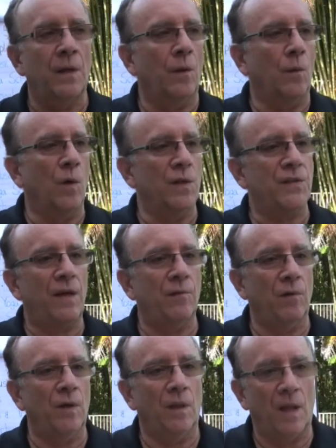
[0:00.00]
Once I
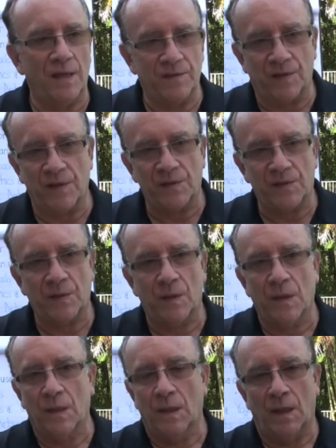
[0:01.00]
realized this,
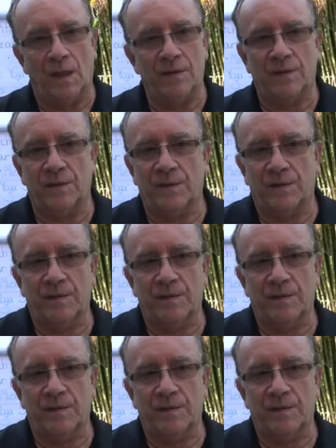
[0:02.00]
I said,